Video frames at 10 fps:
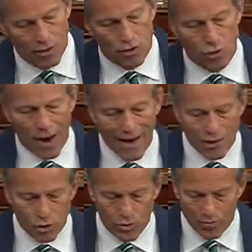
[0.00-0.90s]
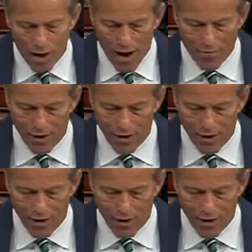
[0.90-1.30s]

are trying to revive